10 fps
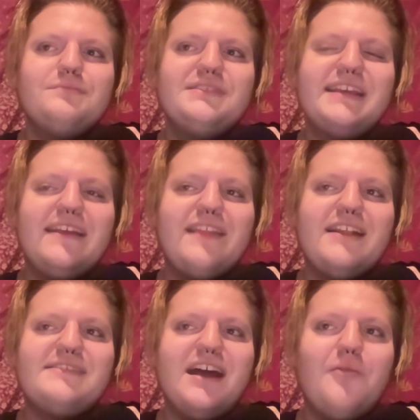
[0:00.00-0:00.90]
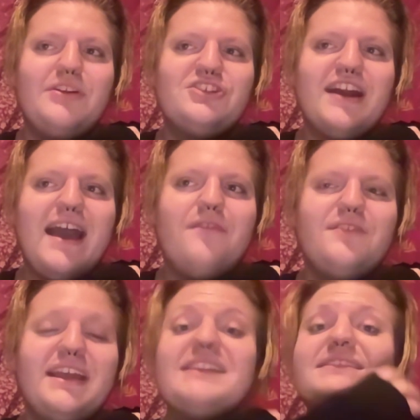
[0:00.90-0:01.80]
saying that it's not
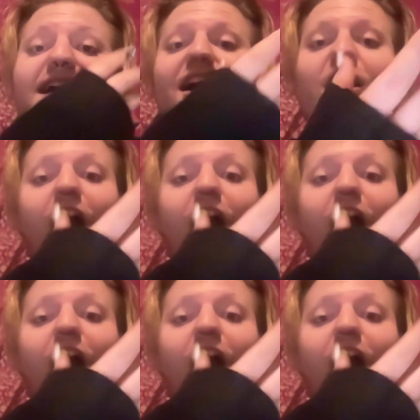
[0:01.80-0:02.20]
witchcraft. It's not